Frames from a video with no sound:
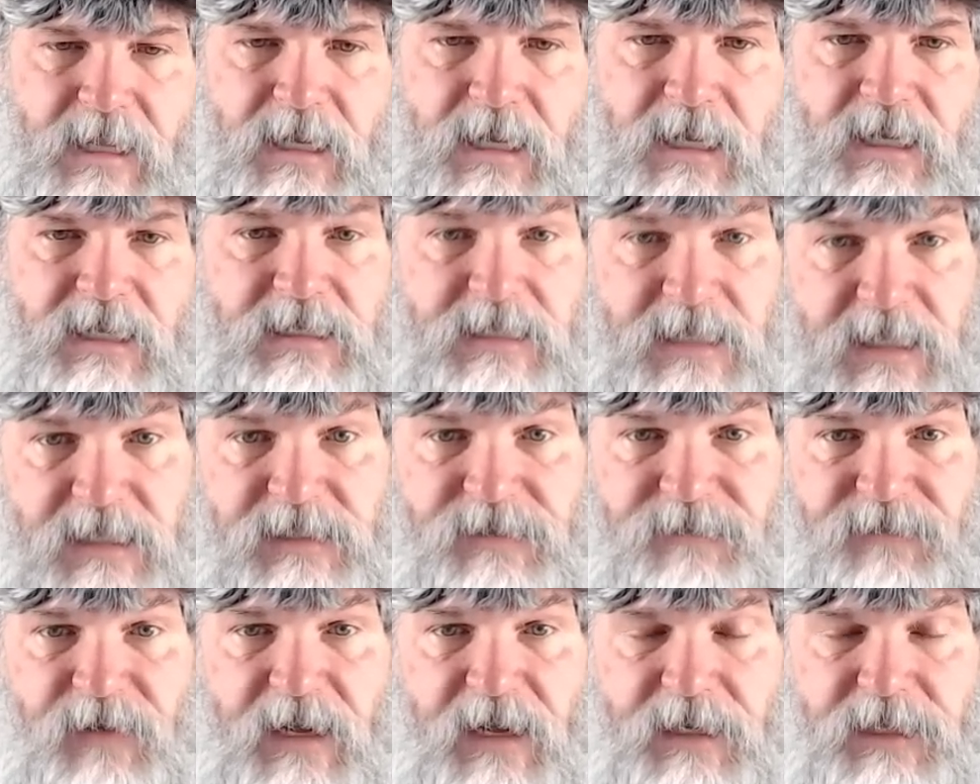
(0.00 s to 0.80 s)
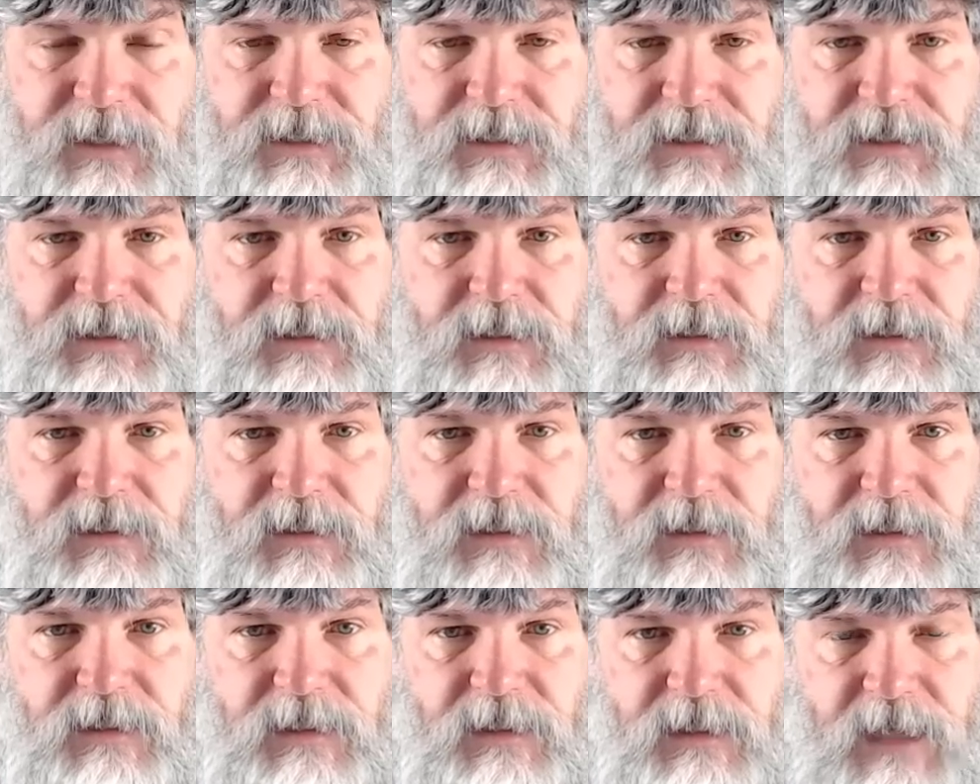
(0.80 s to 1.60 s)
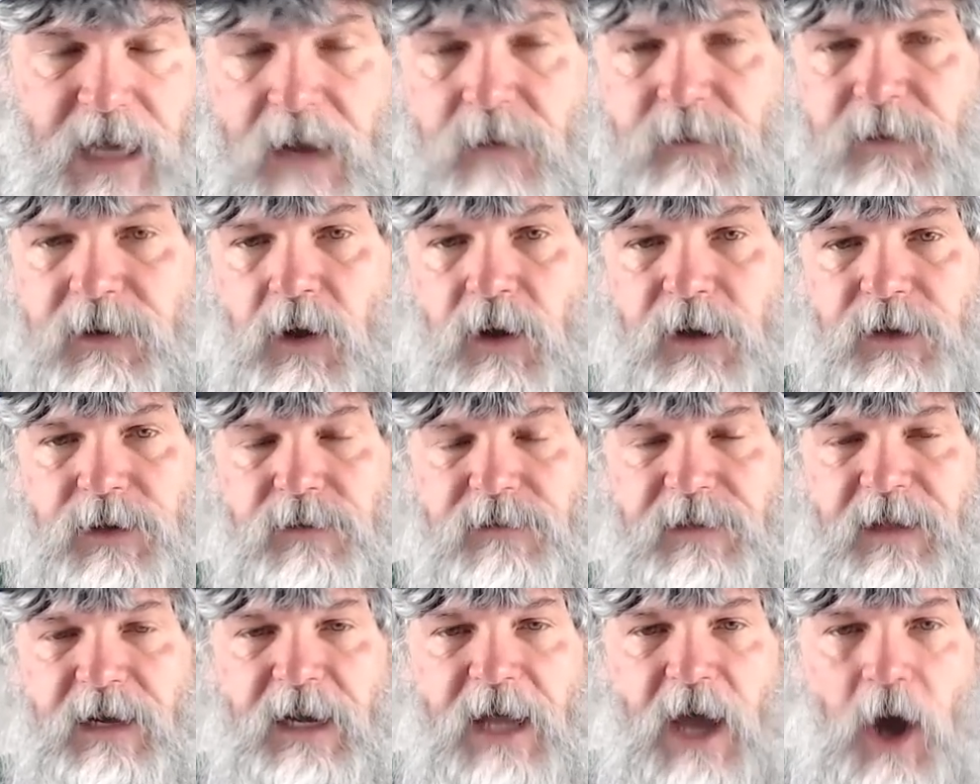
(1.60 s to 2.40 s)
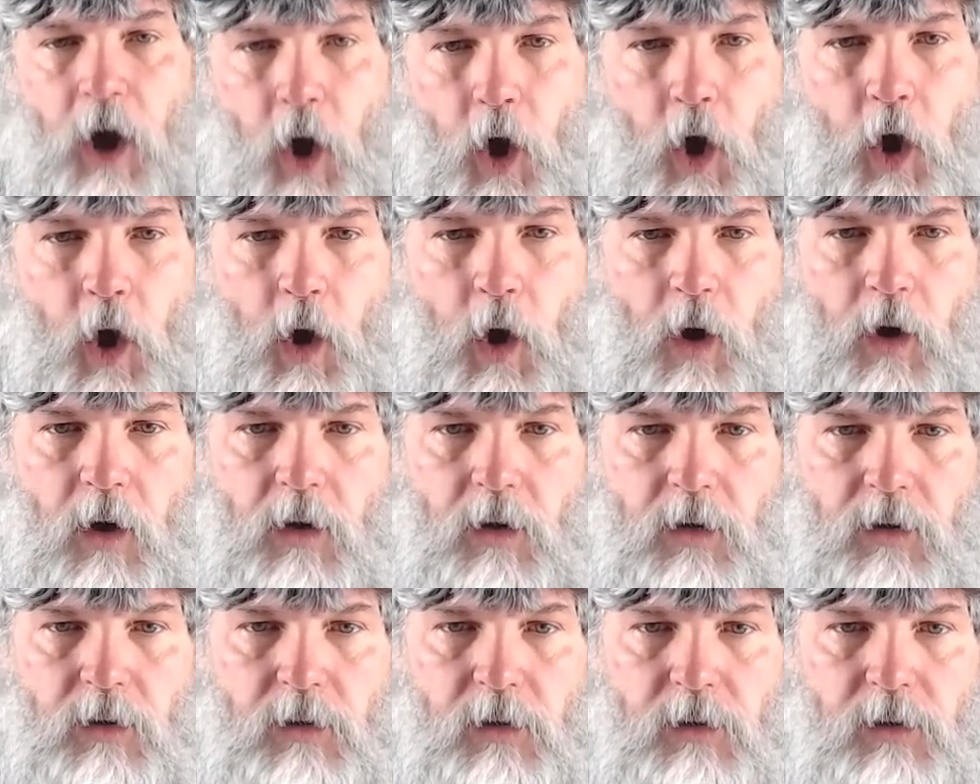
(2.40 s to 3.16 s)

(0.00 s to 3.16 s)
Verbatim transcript: Disadvantaged? I would argue that all